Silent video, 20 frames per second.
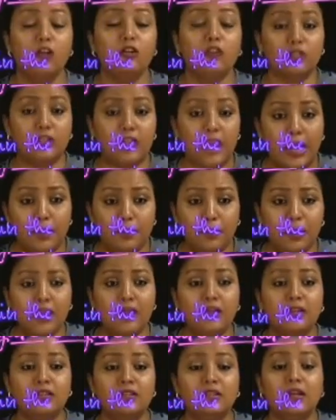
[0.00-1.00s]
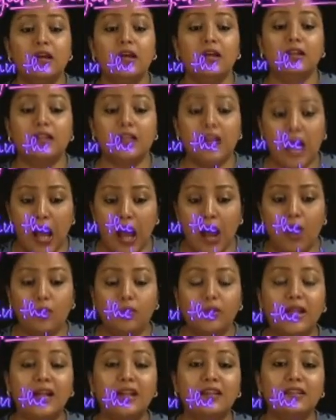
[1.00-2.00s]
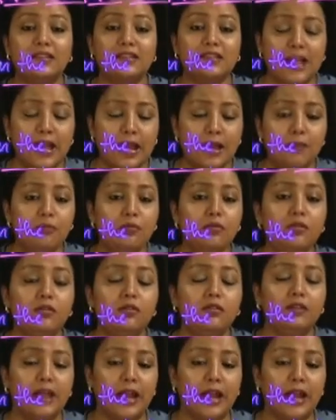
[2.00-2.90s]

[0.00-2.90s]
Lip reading: So that means now that same